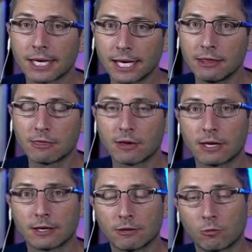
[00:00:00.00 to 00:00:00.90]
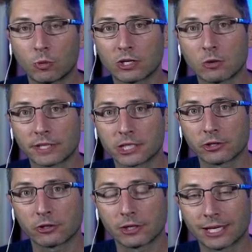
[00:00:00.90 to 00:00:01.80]
in the window
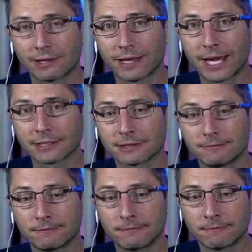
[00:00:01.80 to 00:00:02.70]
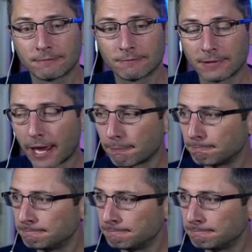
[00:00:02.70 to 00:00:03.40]
material, in glass, okay?